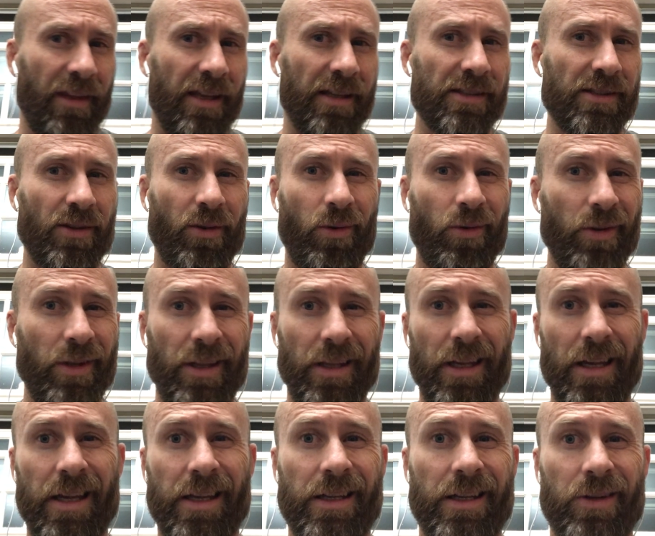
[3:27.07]
It's the only
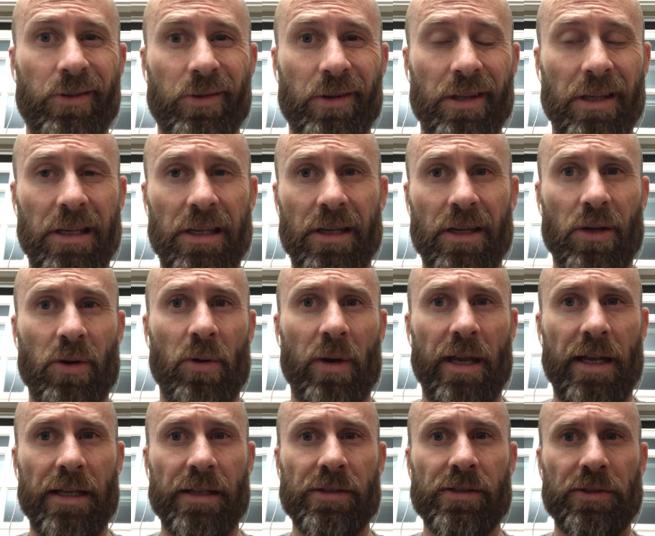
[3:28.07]
thing I can really
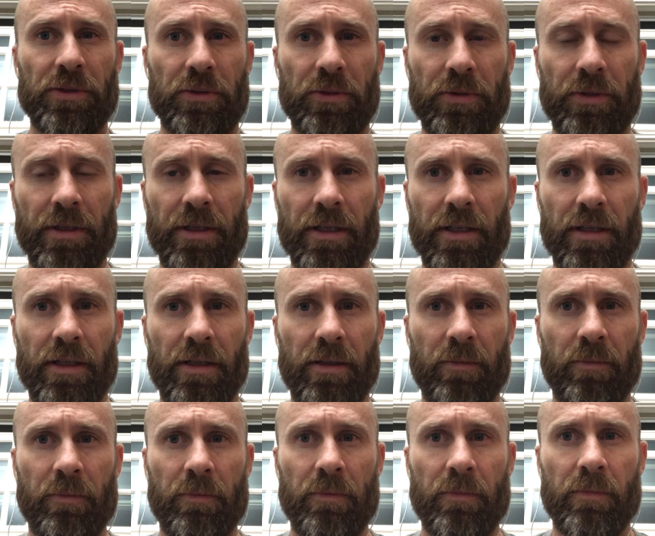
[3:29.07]
equate it to.
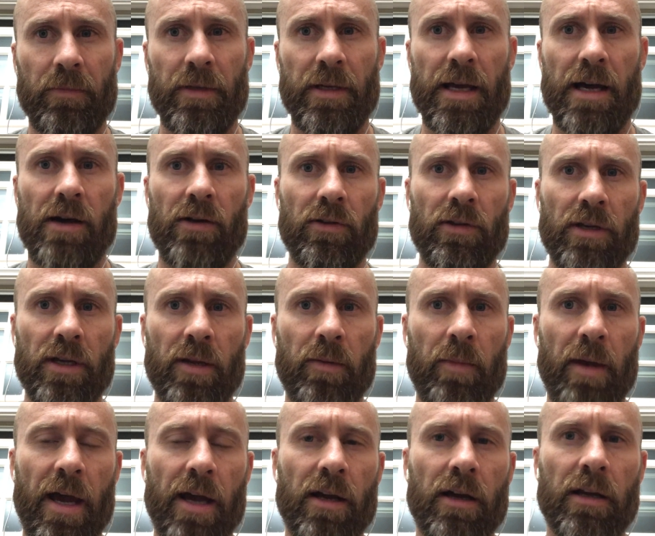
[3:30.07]
Now looking
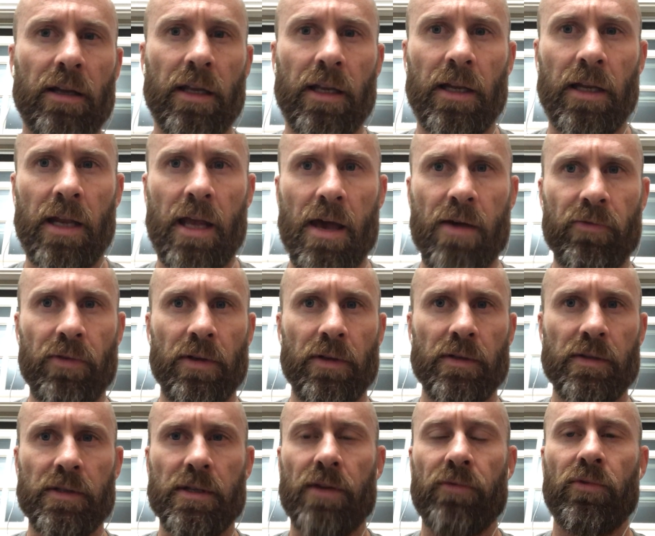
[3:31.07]
back on it and having
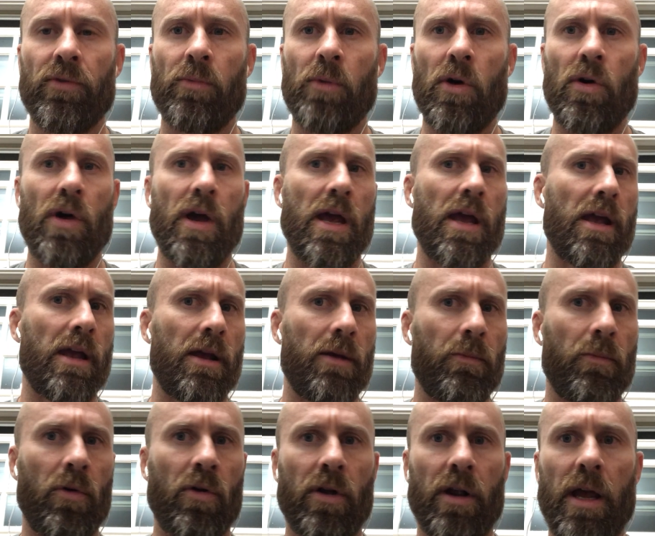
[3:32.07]
several
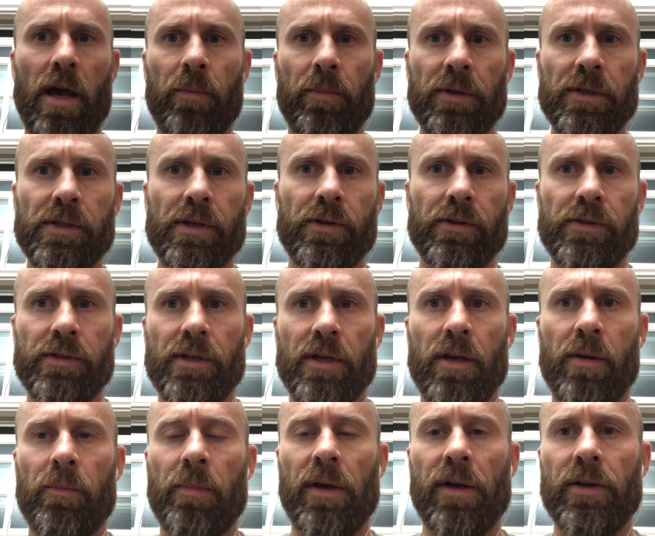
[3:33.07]
more episodes to
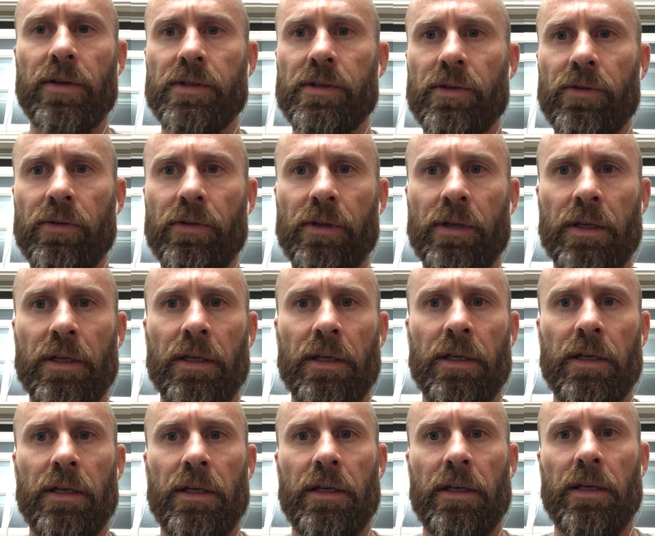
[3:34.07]
compare it to,
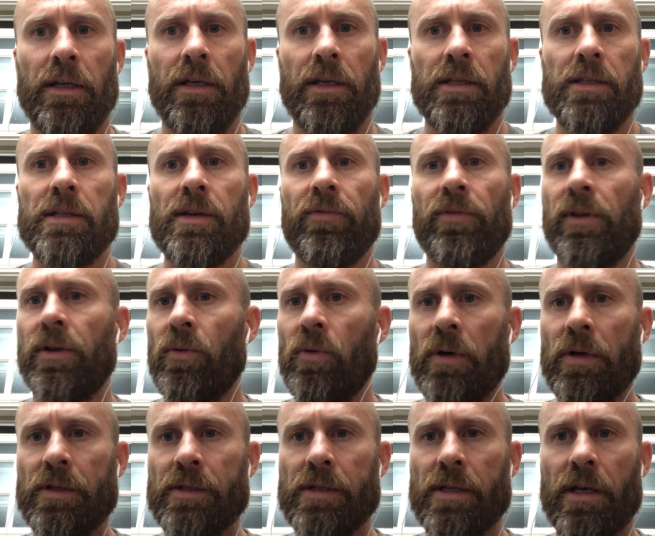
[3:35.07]
definitely
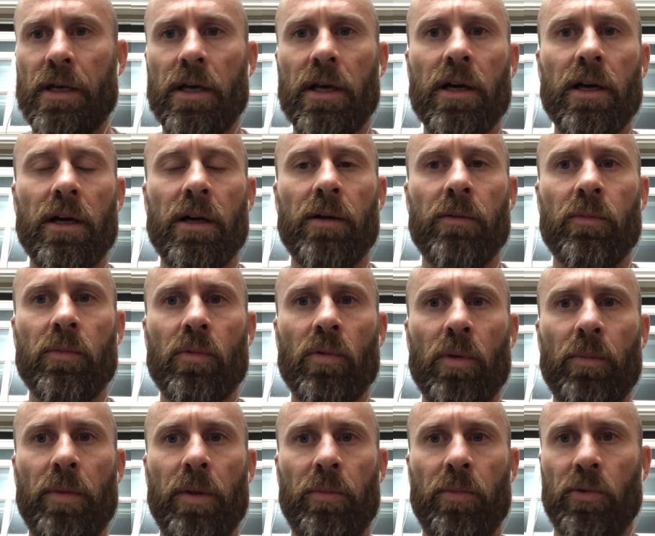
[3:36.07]
was
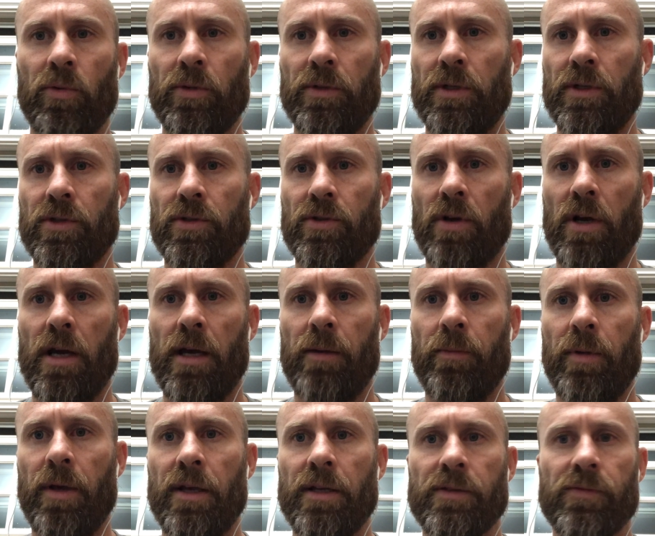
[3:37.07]
what people would
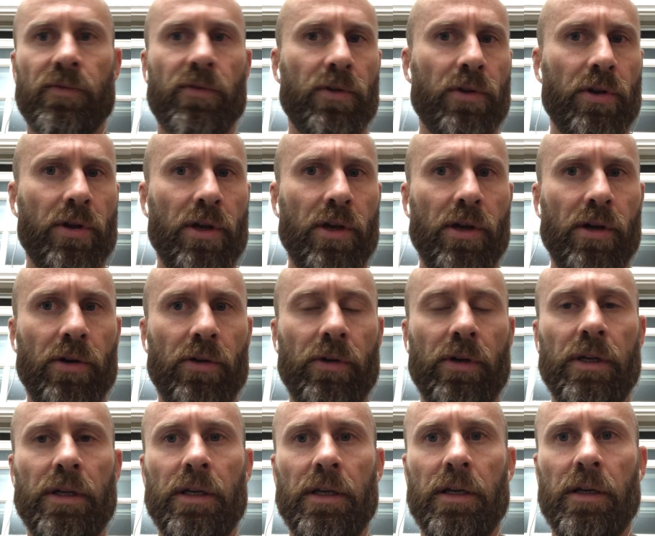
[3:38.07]
describe as vertigo.
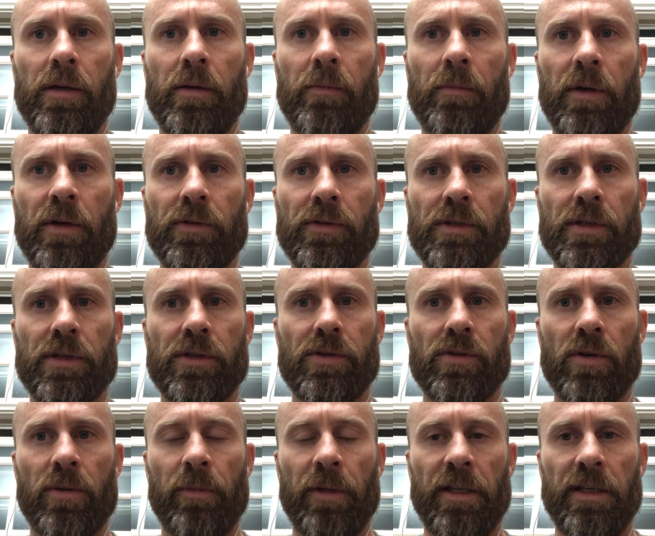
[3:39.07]
I was
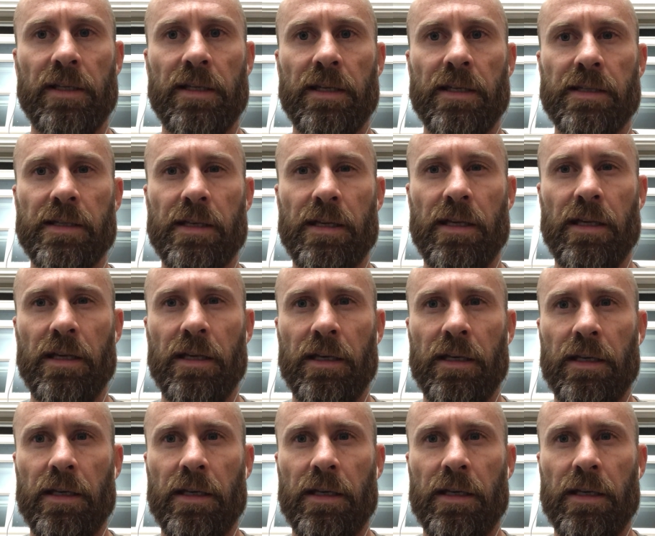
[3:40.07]
extremely dizzy,